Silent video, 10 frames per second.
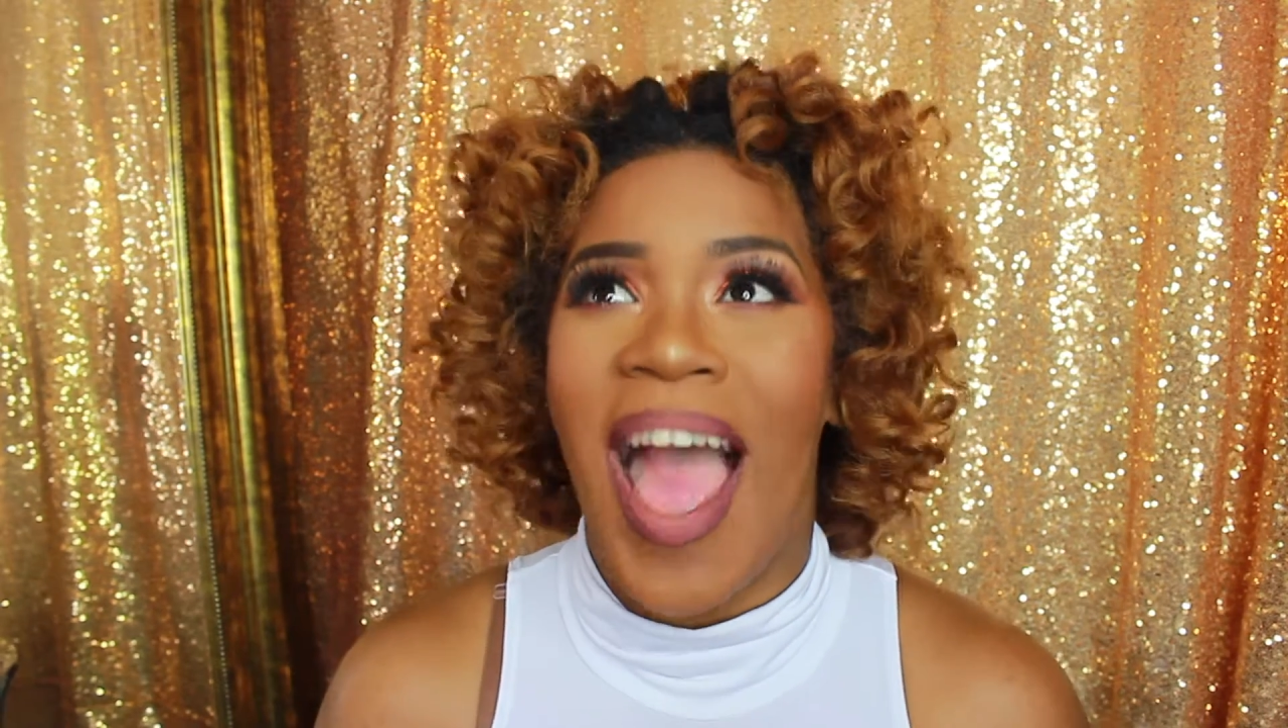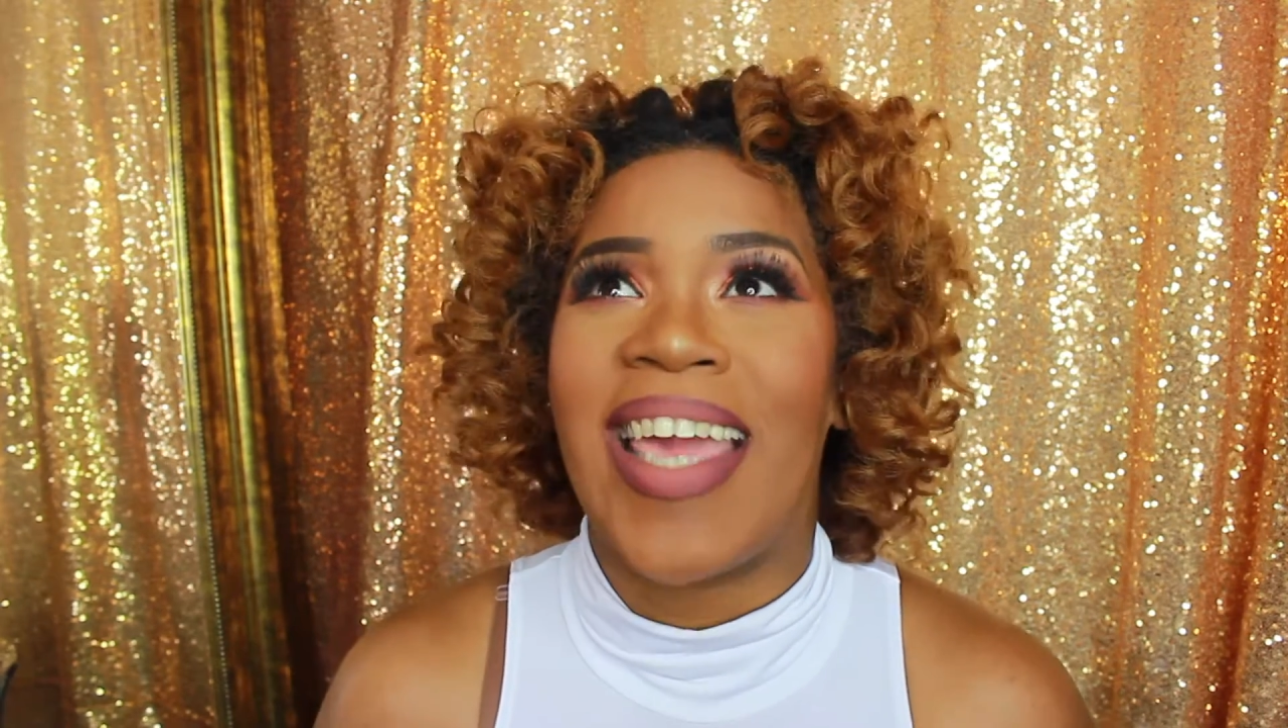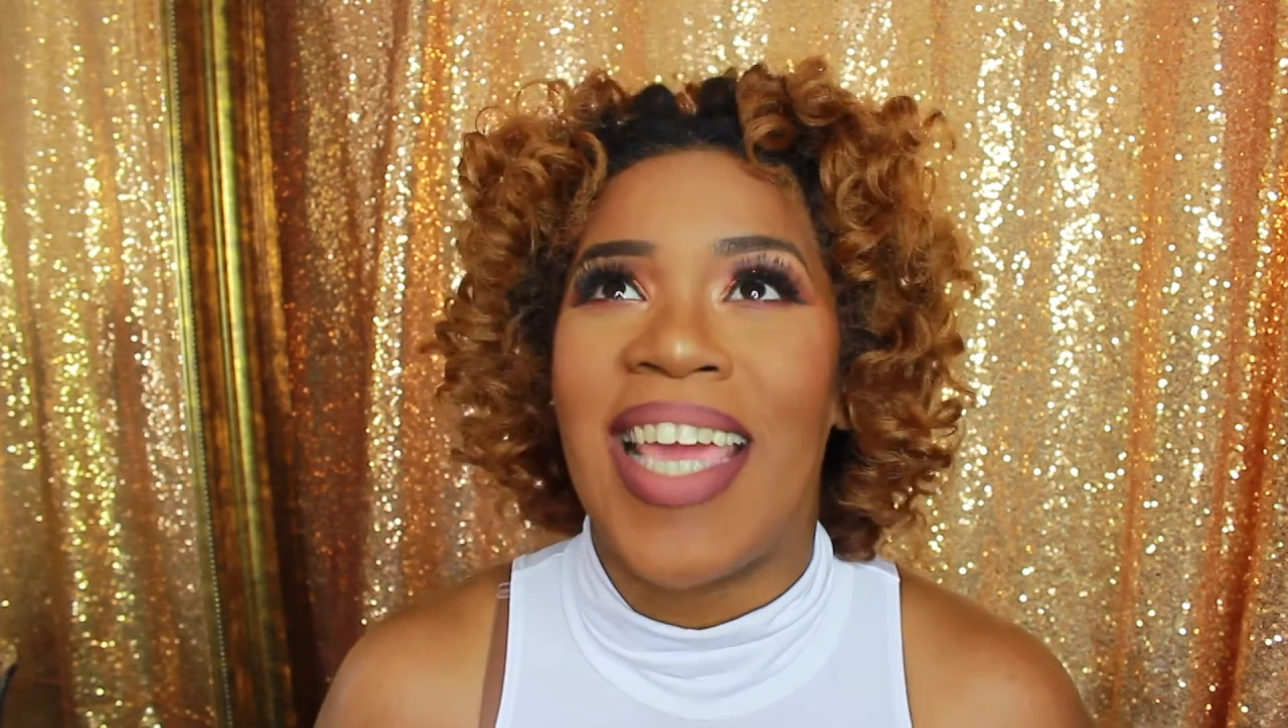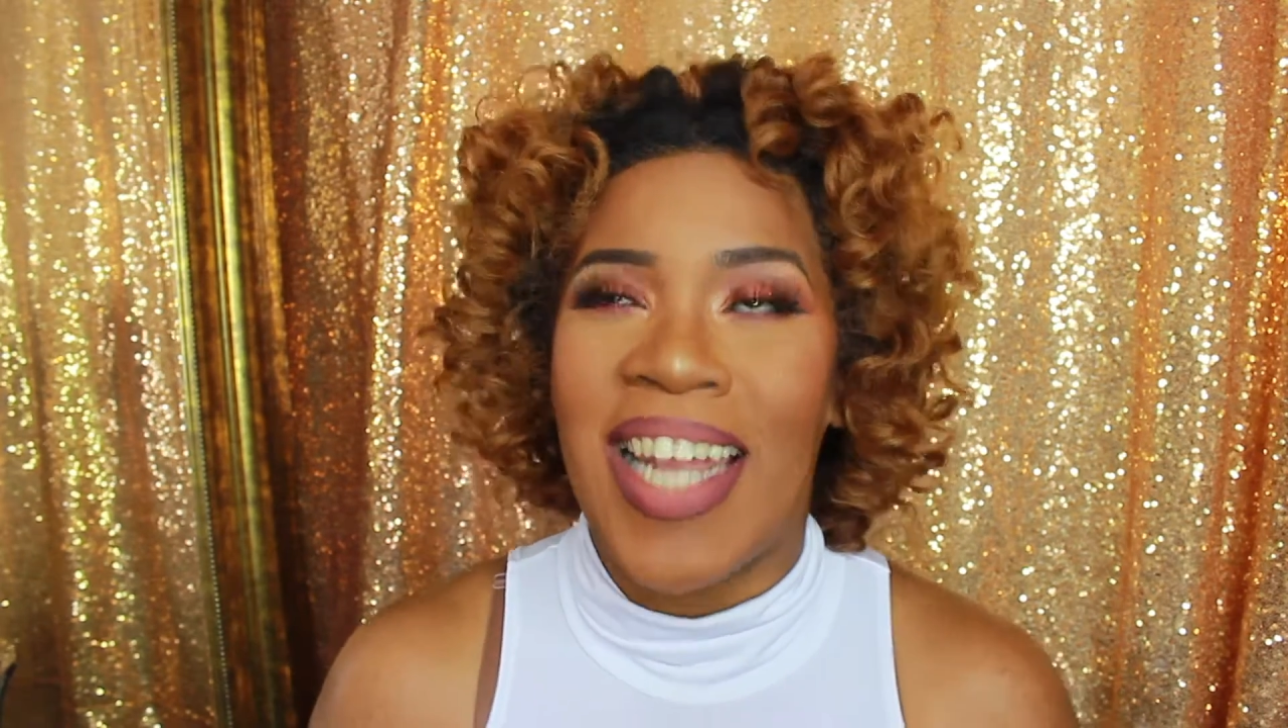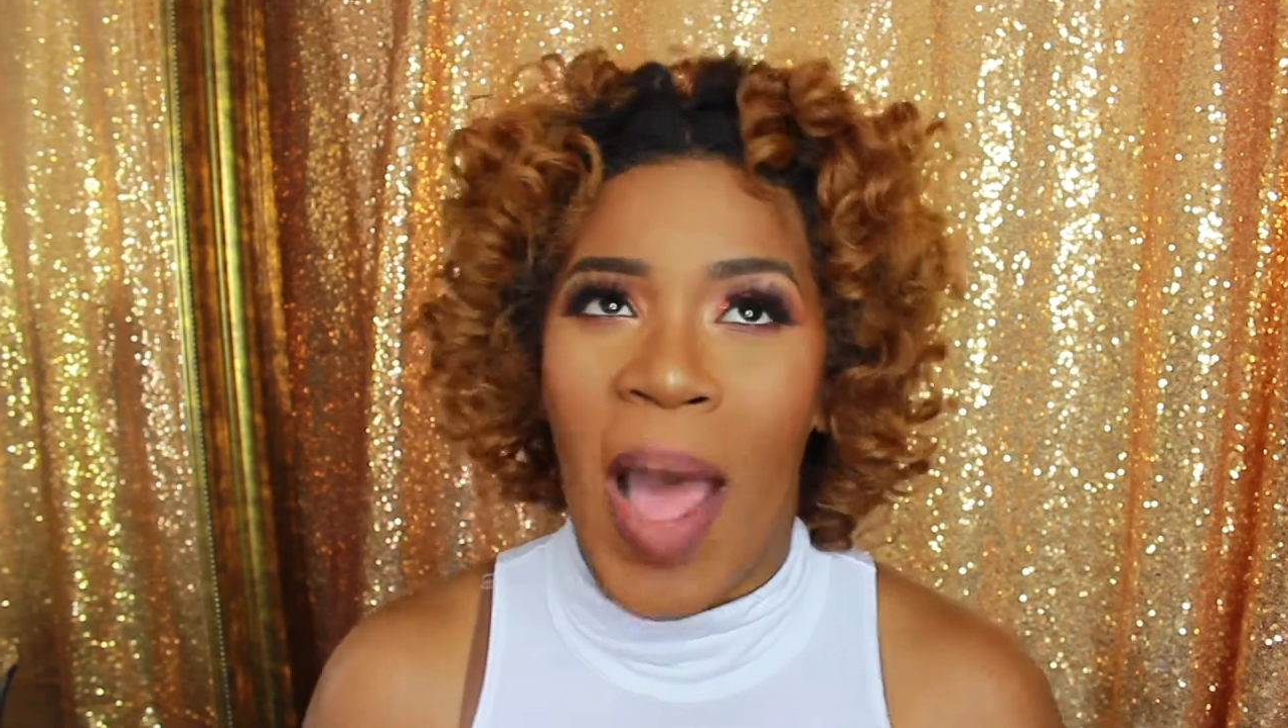I
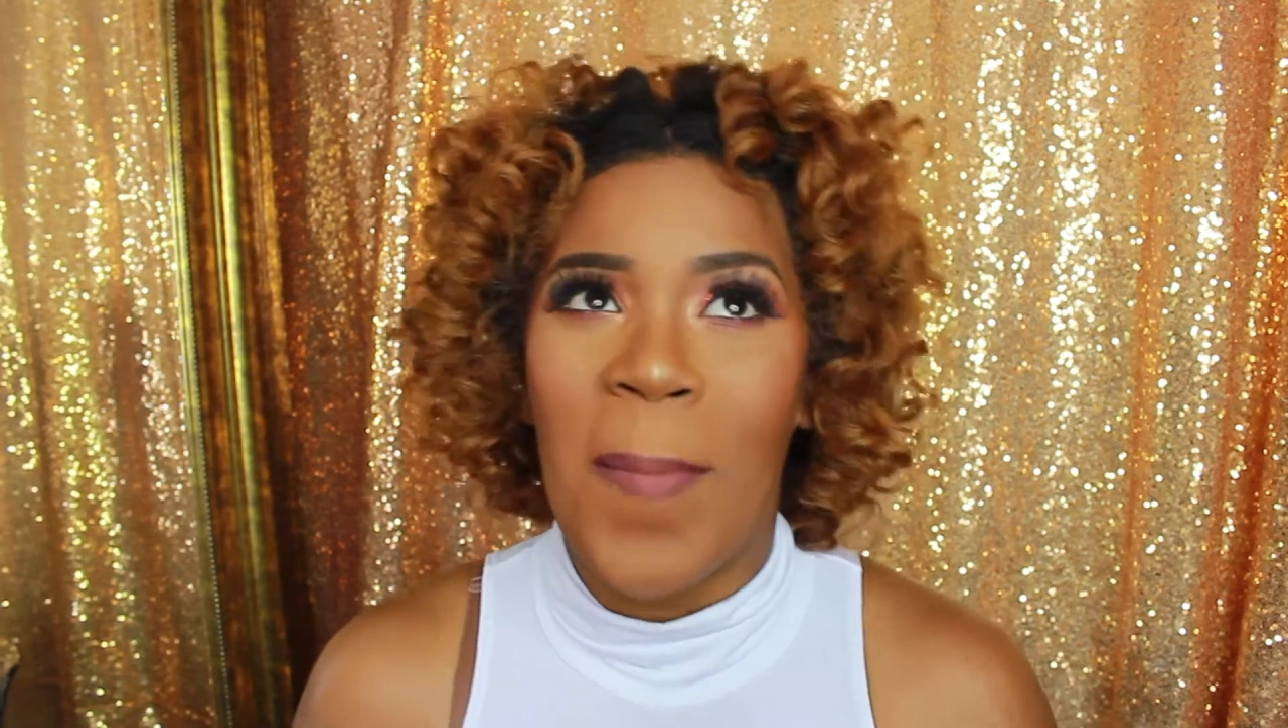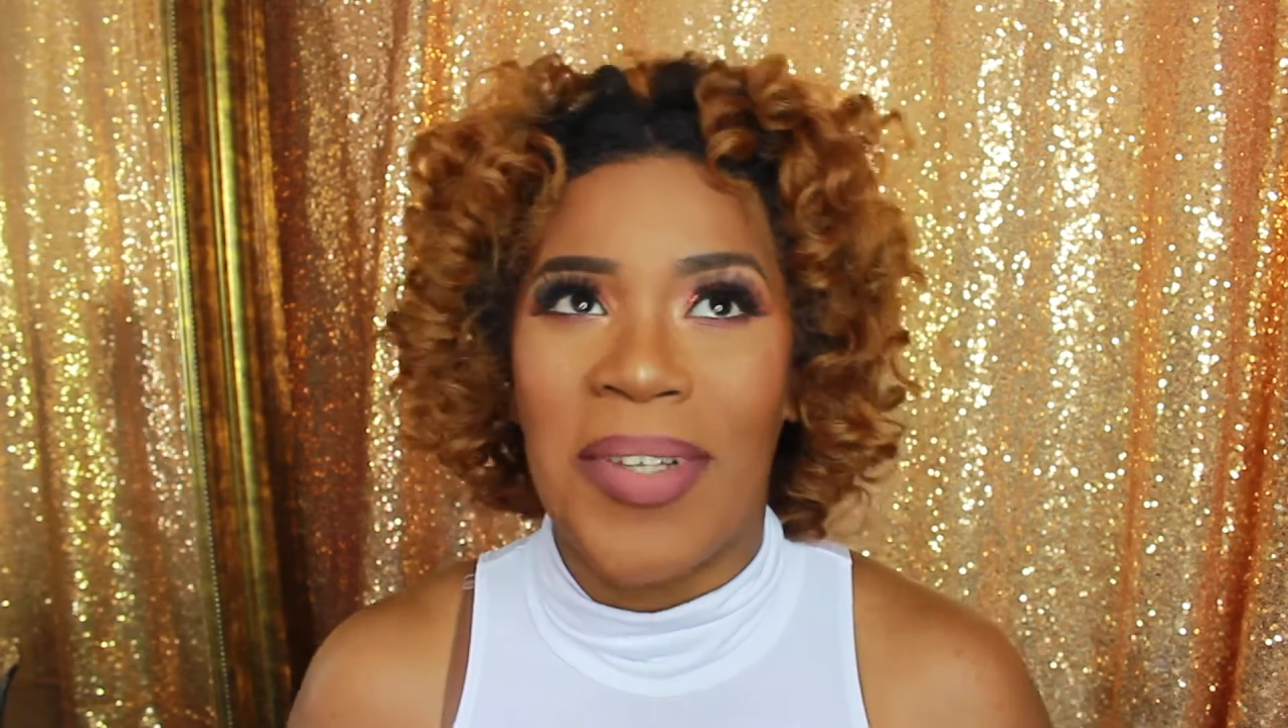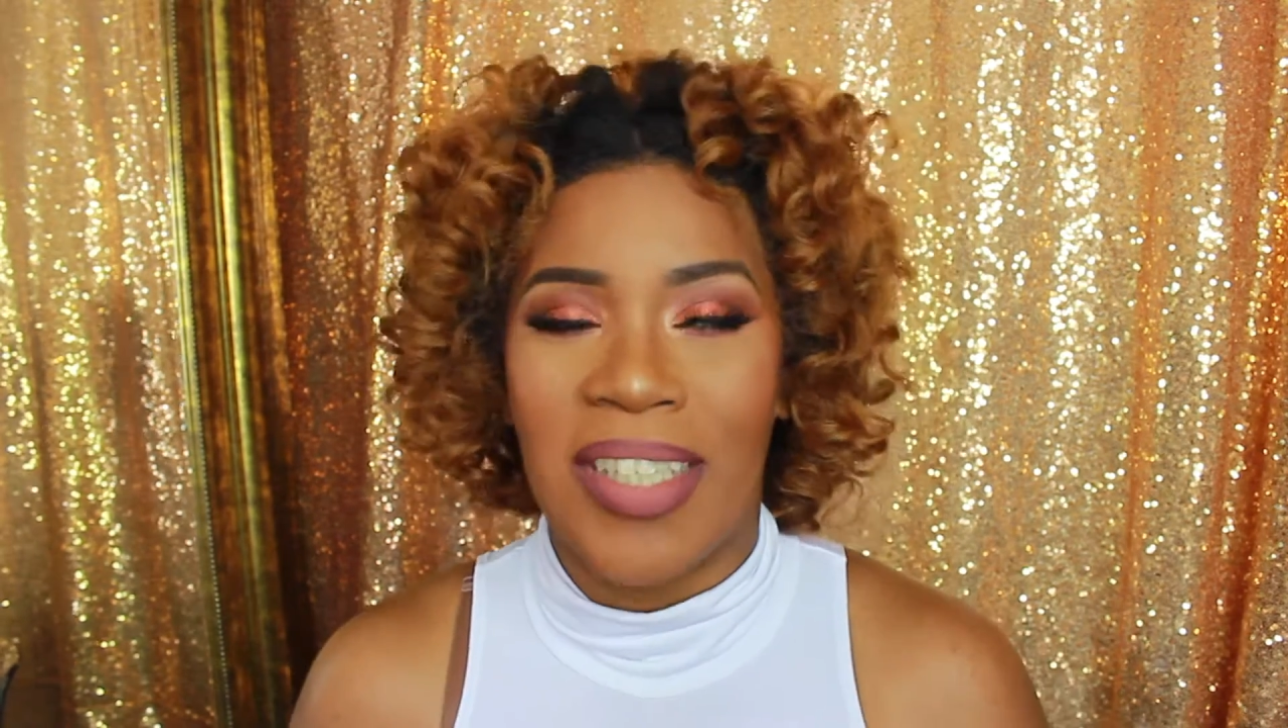cannot